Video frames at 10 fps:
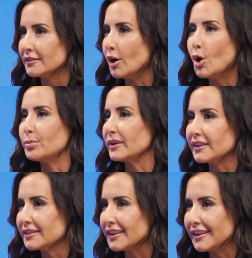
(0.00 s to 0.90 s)

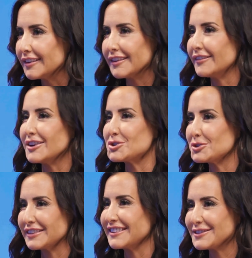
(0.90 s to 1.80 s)
hoping that
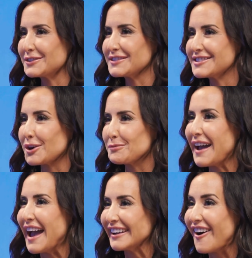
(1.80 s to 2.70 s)
eventually this would start
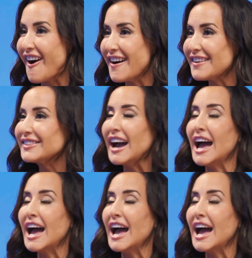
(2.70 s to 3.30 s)
paying off.